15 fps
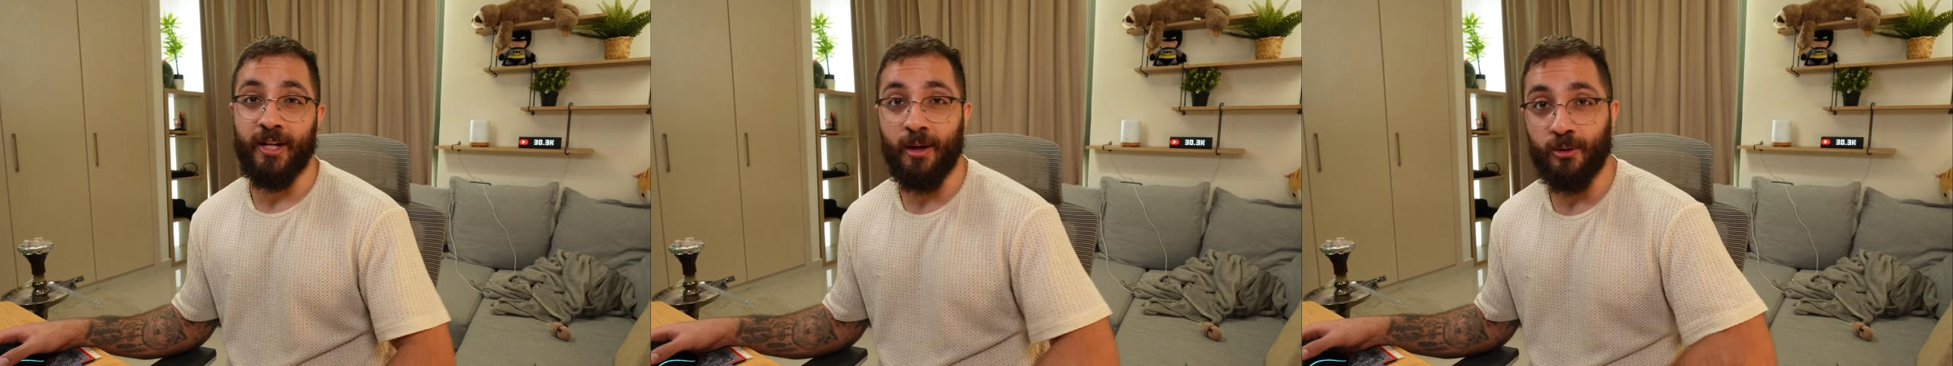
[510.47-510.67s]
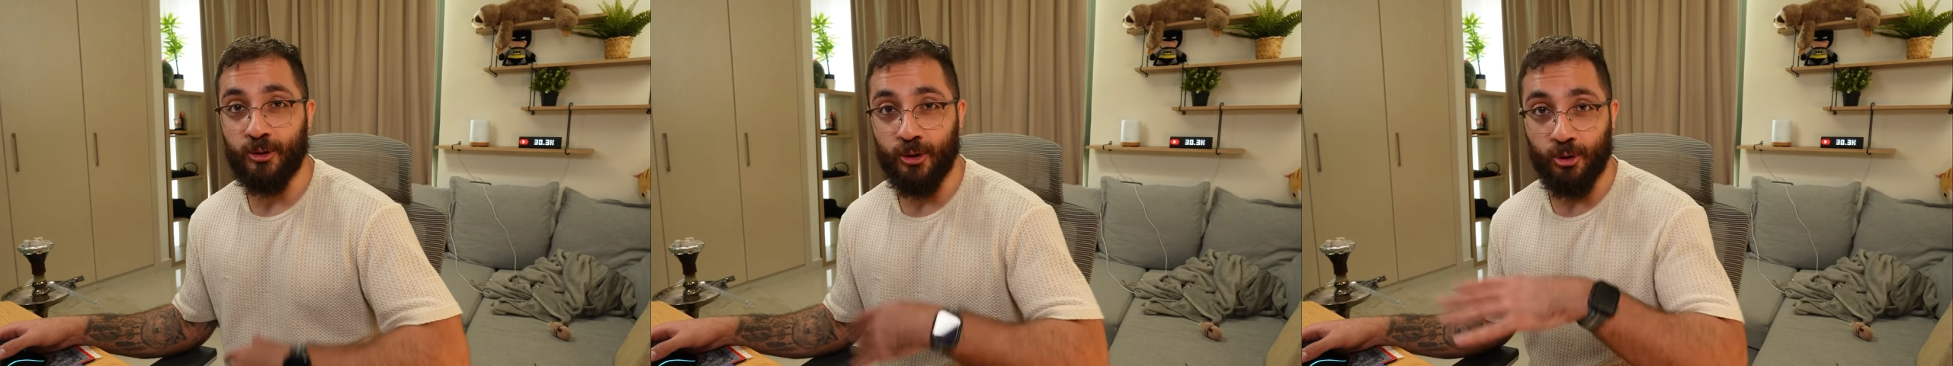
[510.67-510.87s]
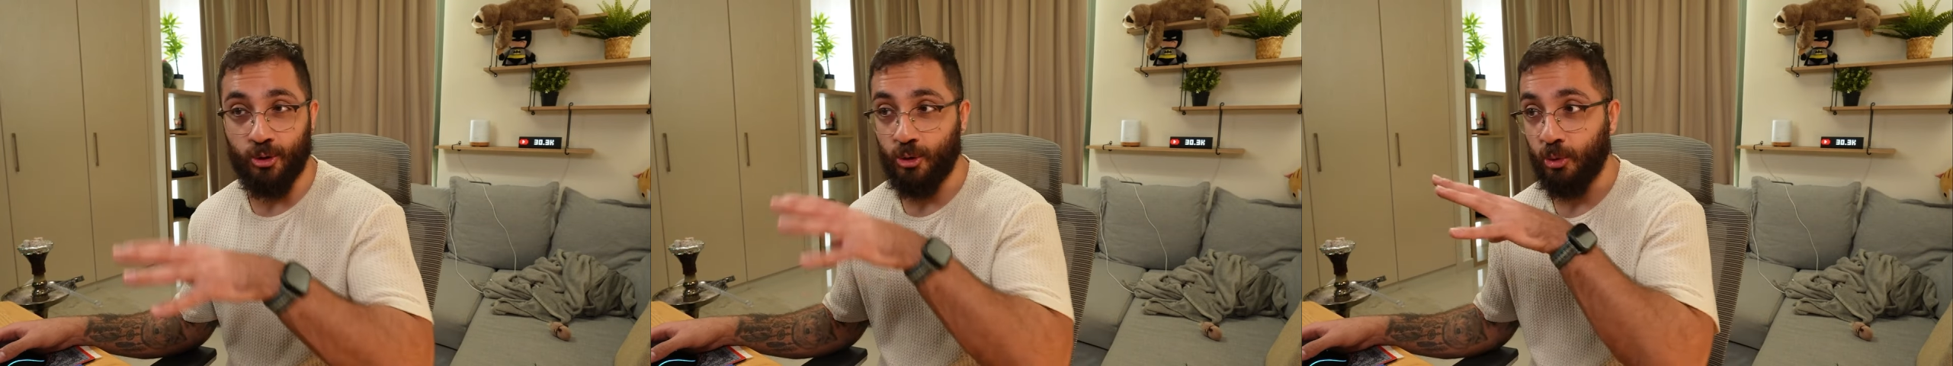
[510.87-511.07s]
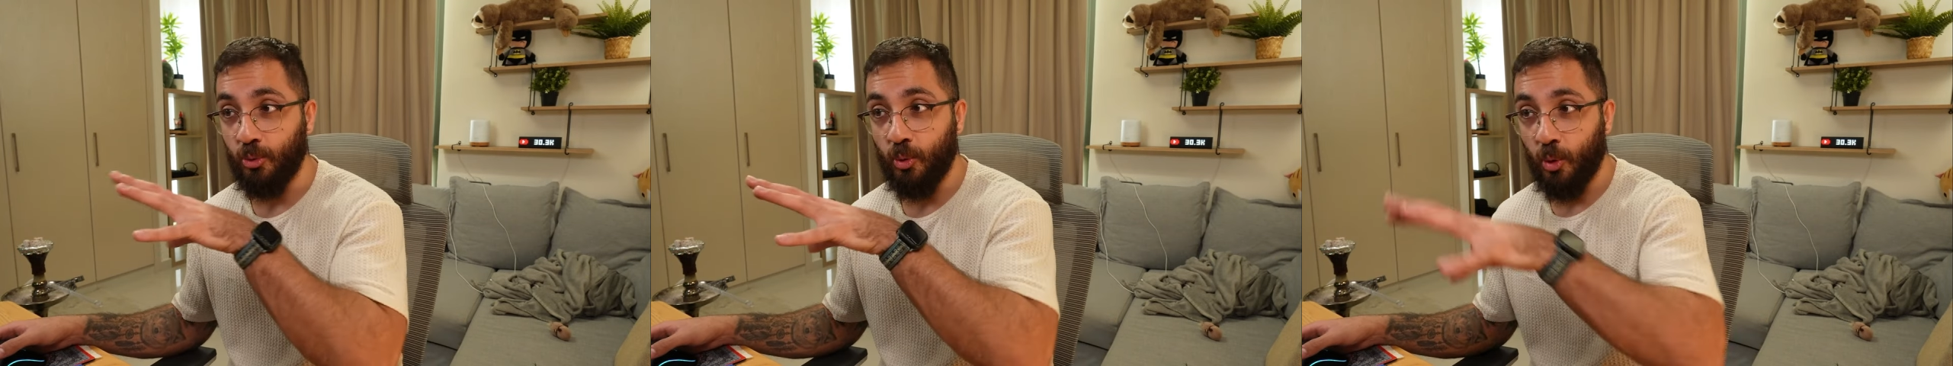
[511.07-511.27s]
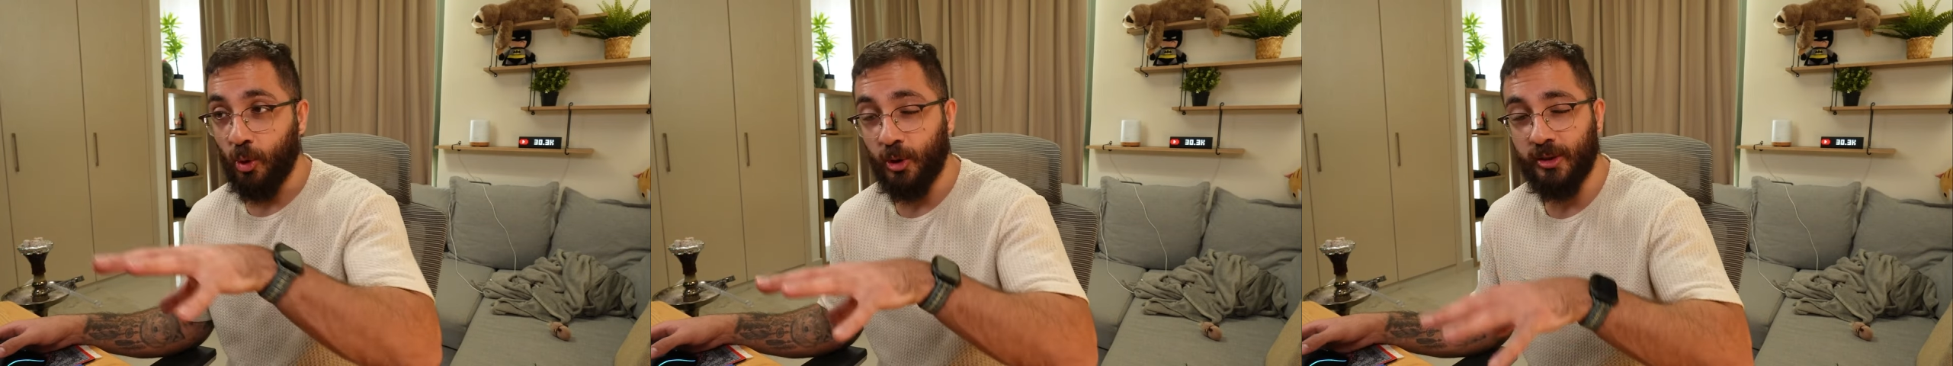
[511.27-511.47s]
I was just
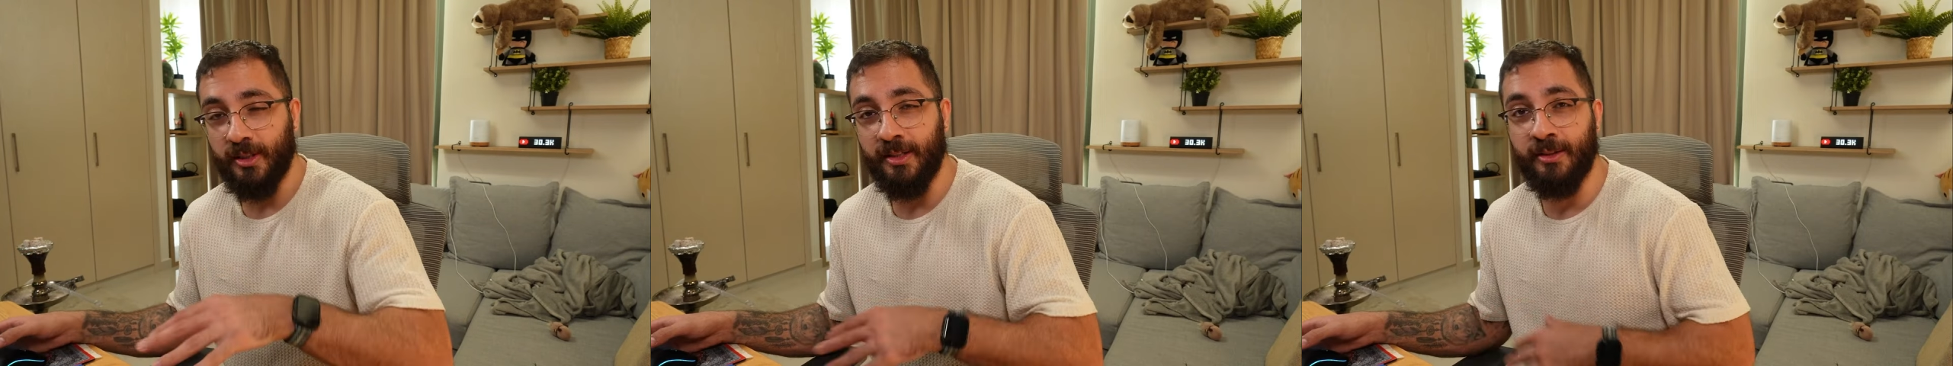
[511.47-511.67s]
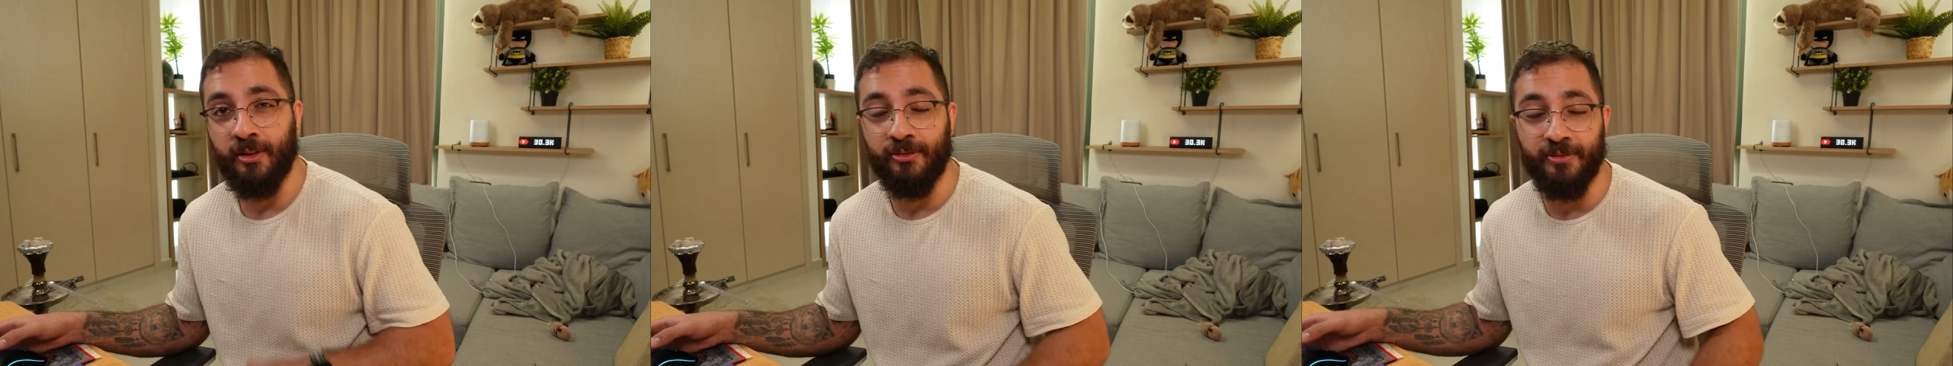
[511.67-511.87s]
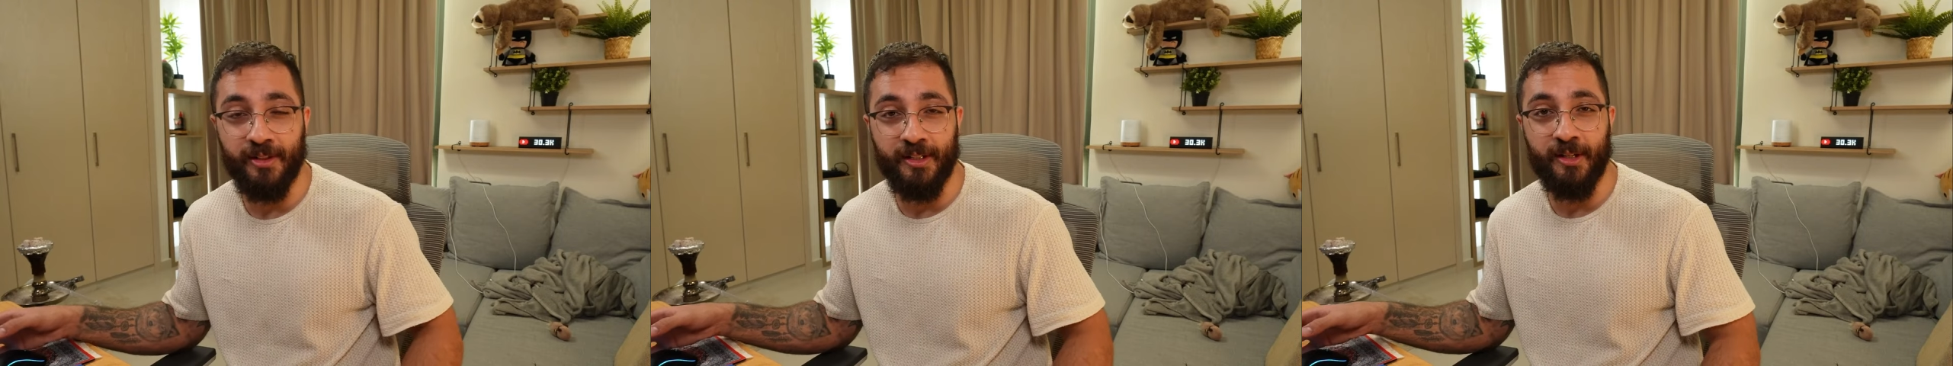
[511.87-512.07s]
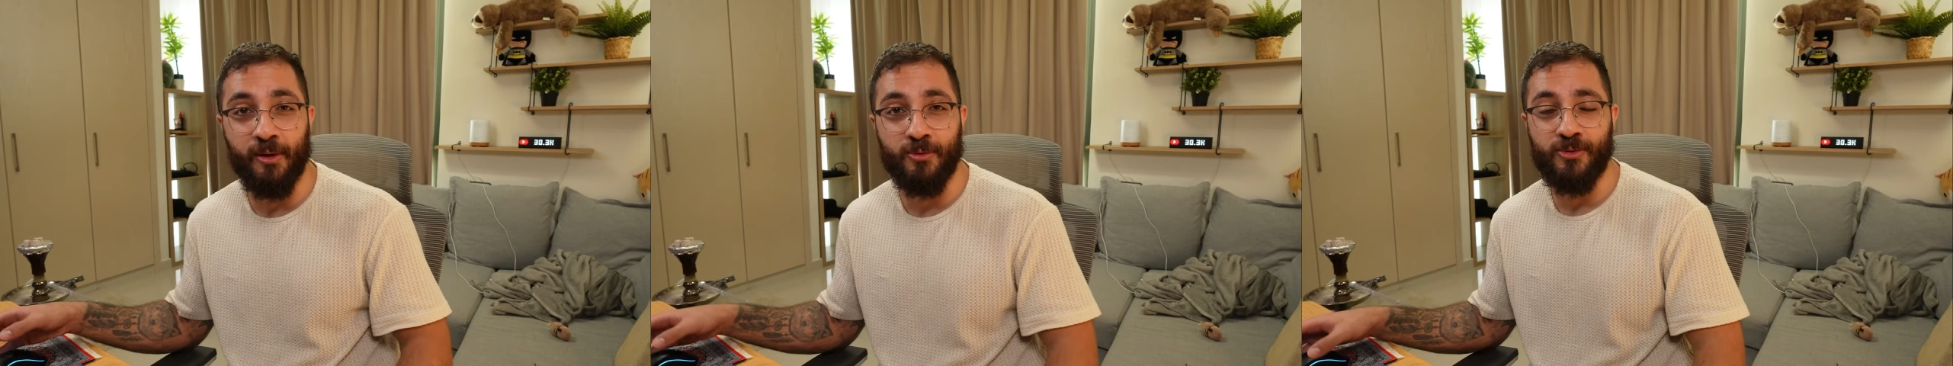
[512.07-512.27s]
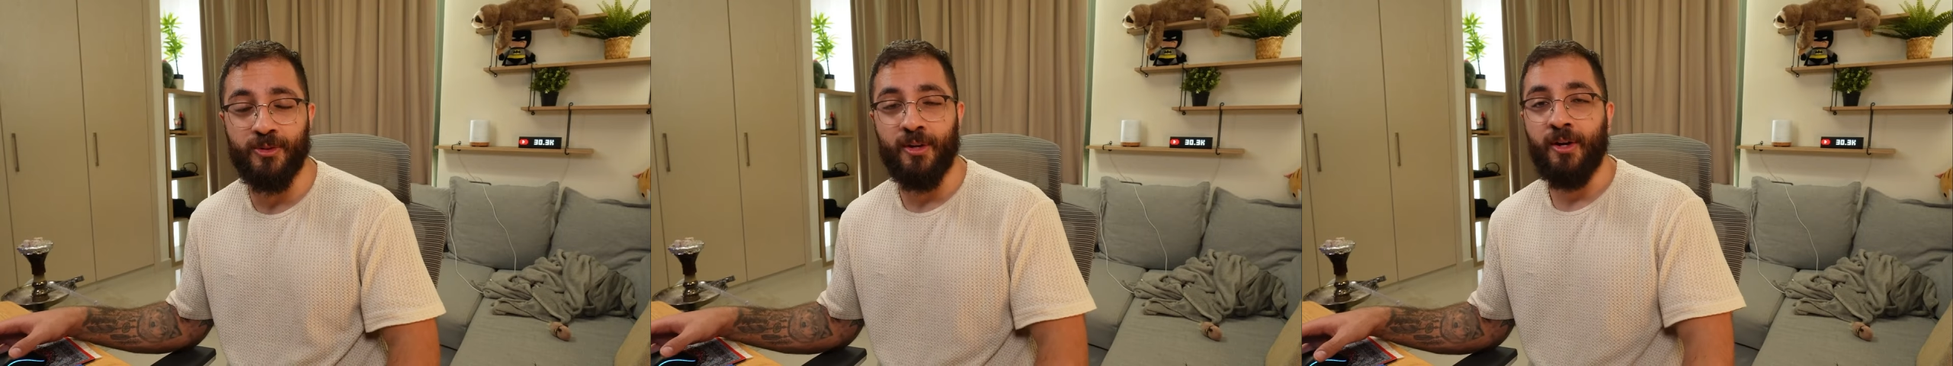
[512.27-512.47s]
too hooked in their
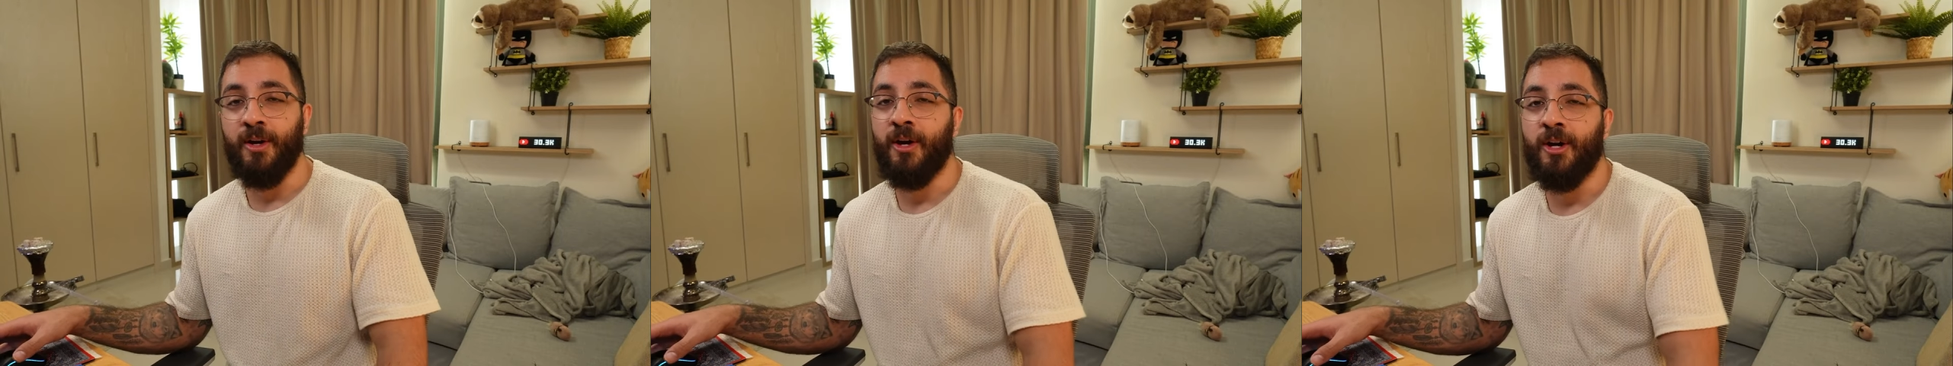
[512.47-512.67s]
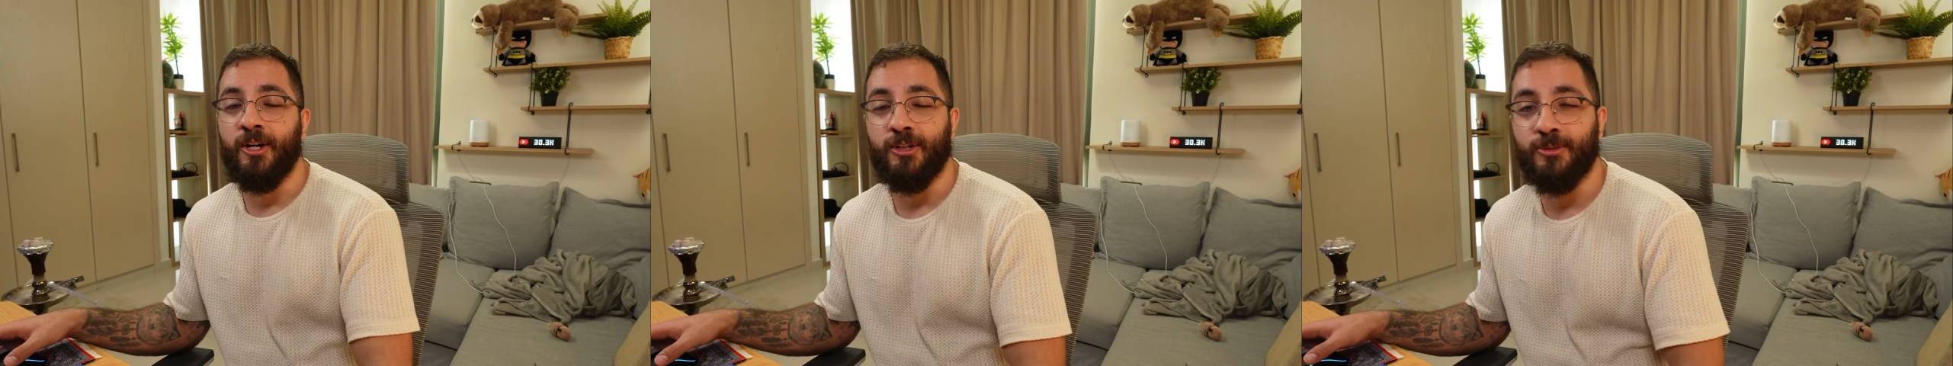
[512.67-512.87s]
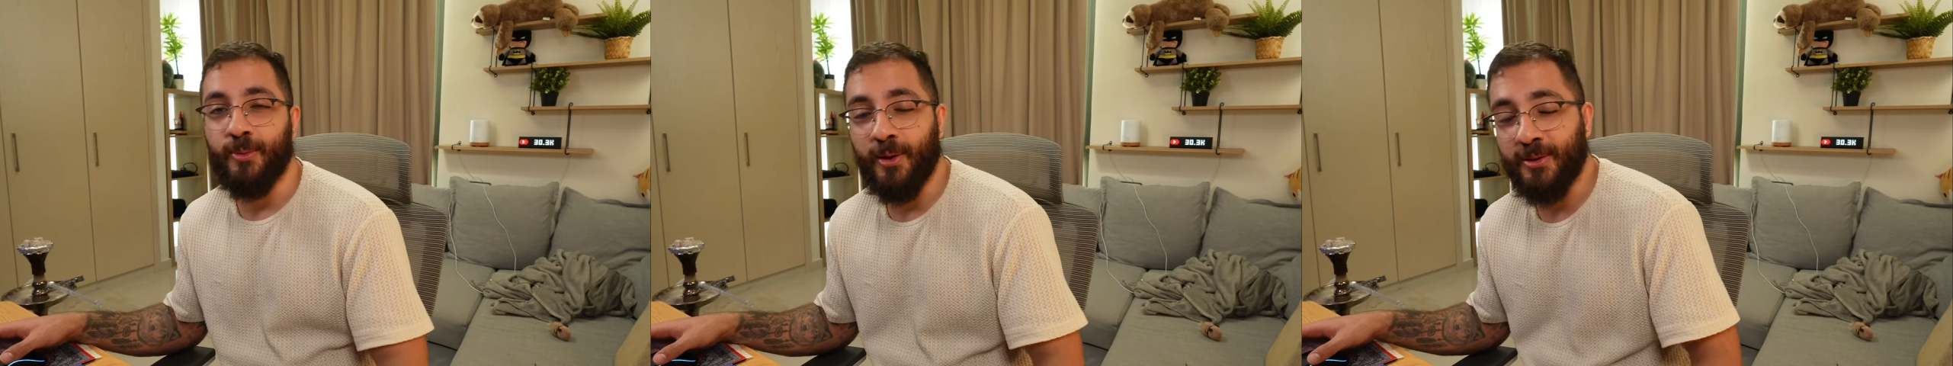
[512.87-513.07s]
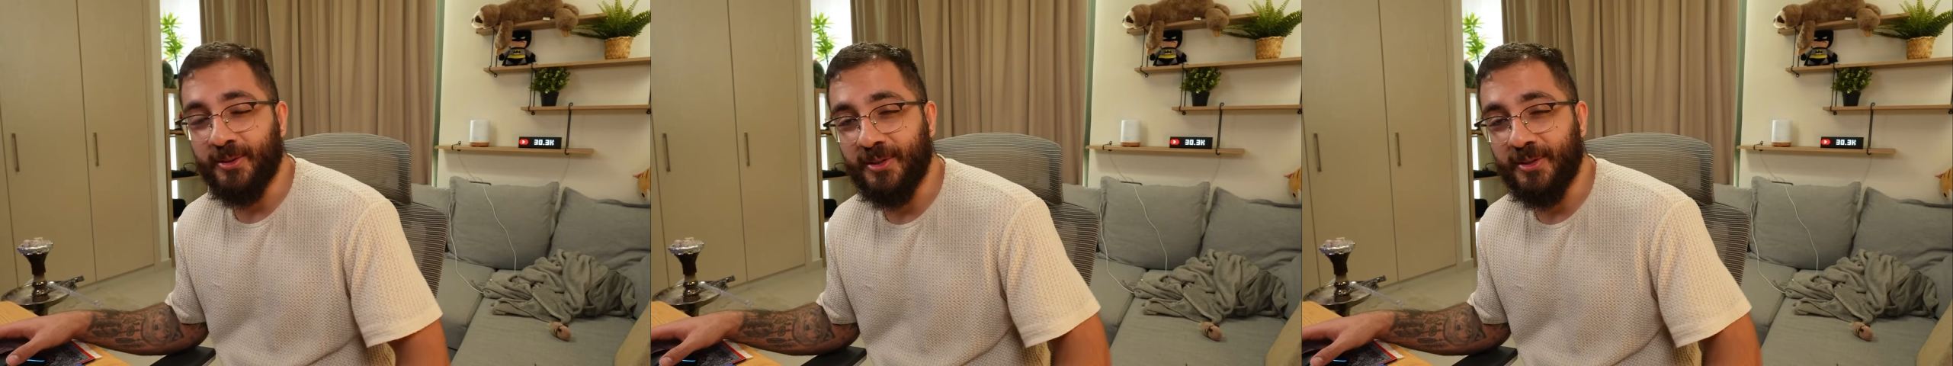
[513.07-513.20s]
videos. Just wanted to